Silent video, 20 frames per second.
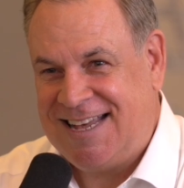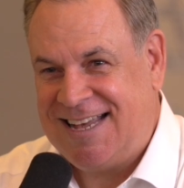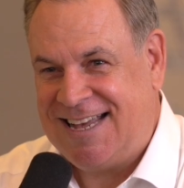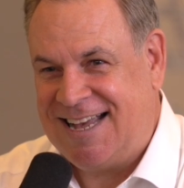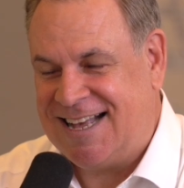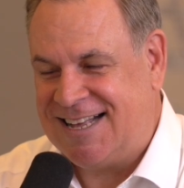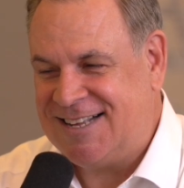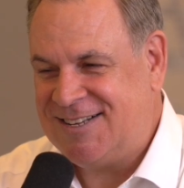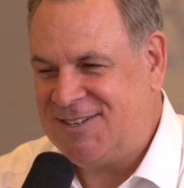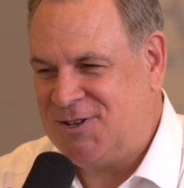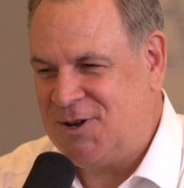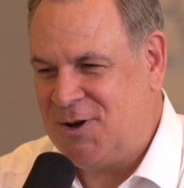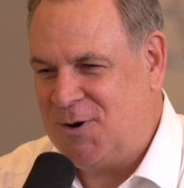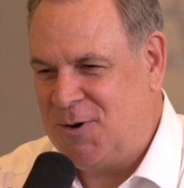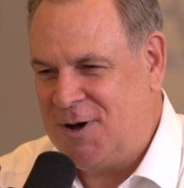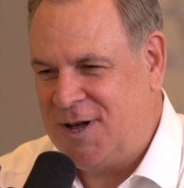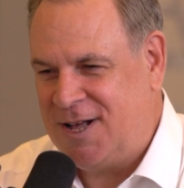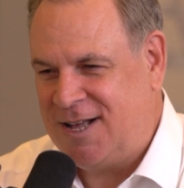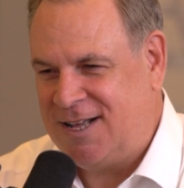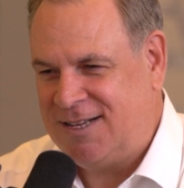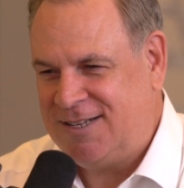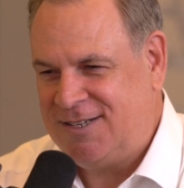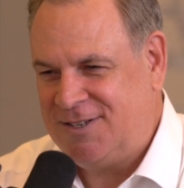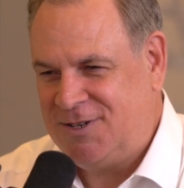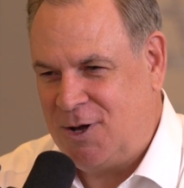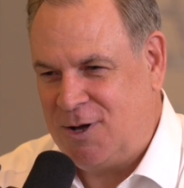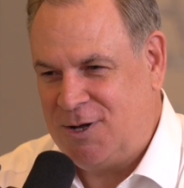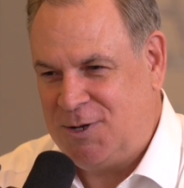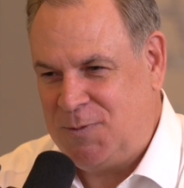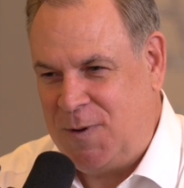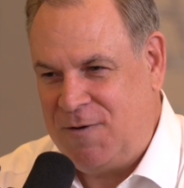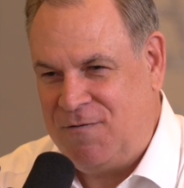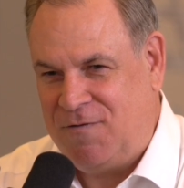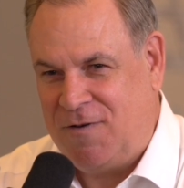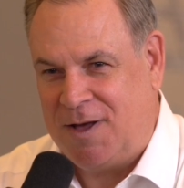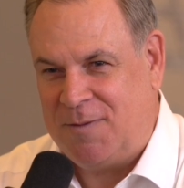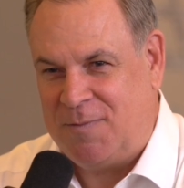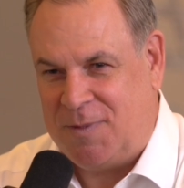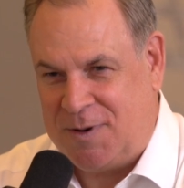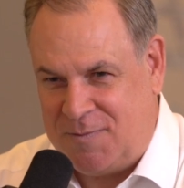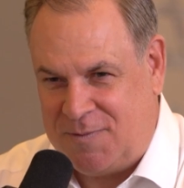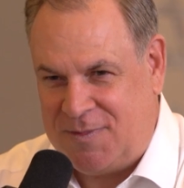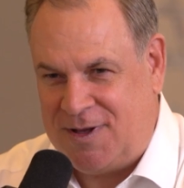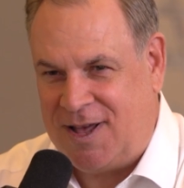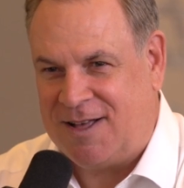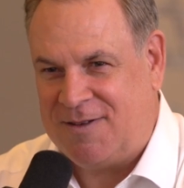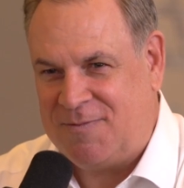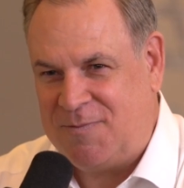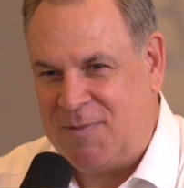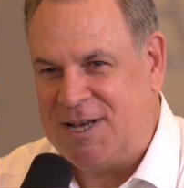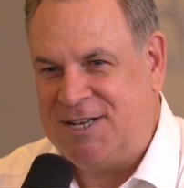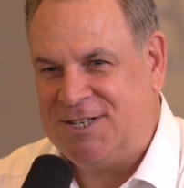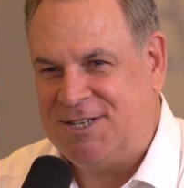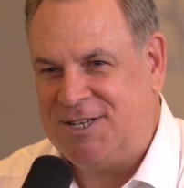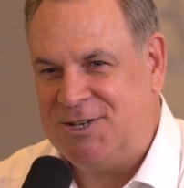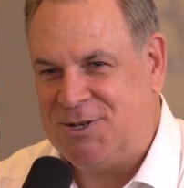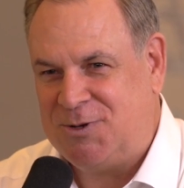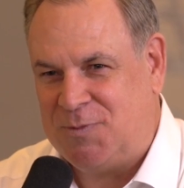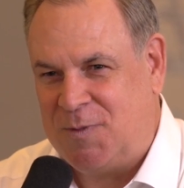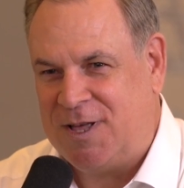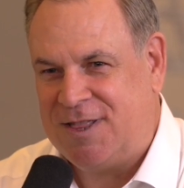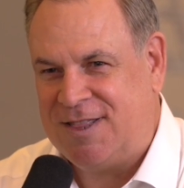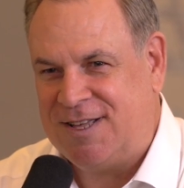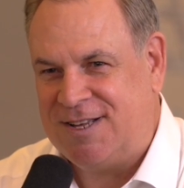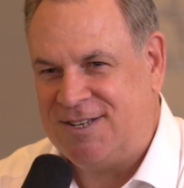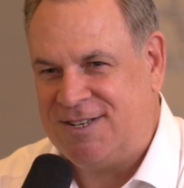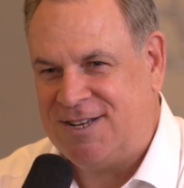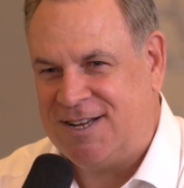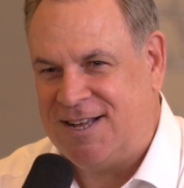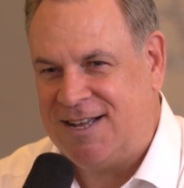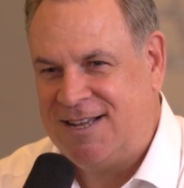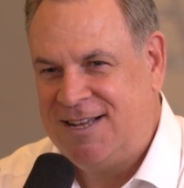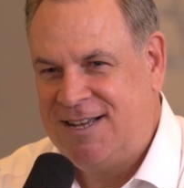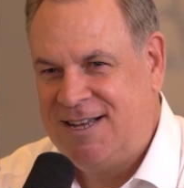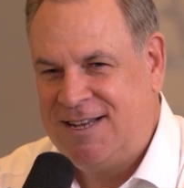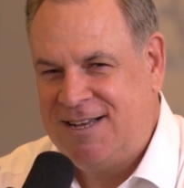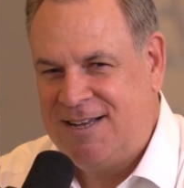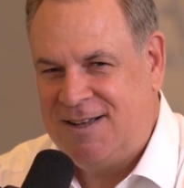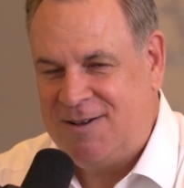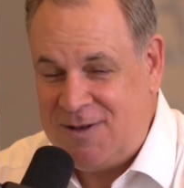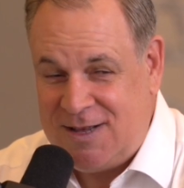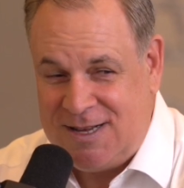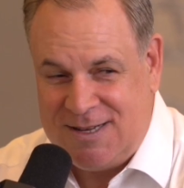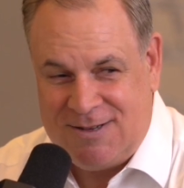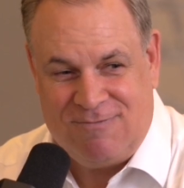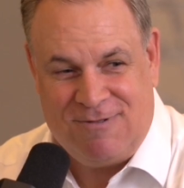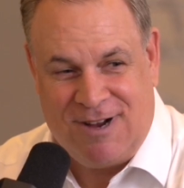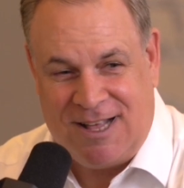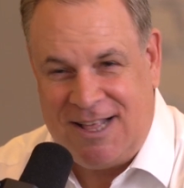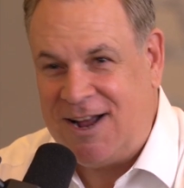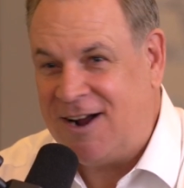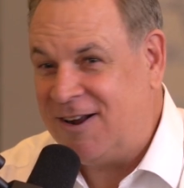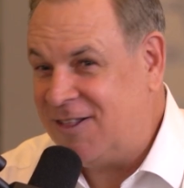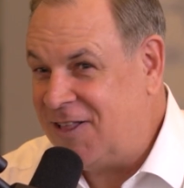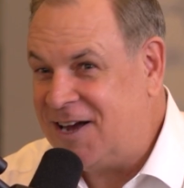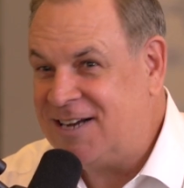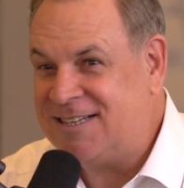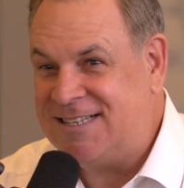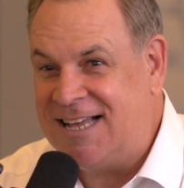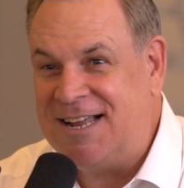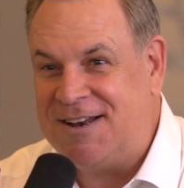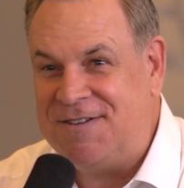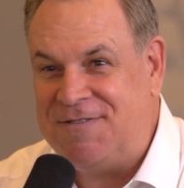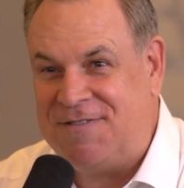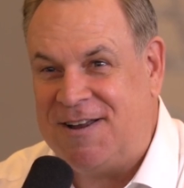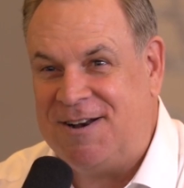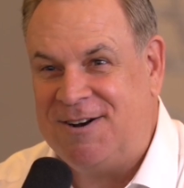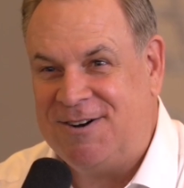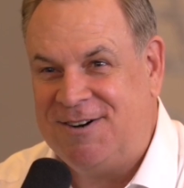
Yeah. So it's been fun. But yeah Macy Smith is really our lockdown defender.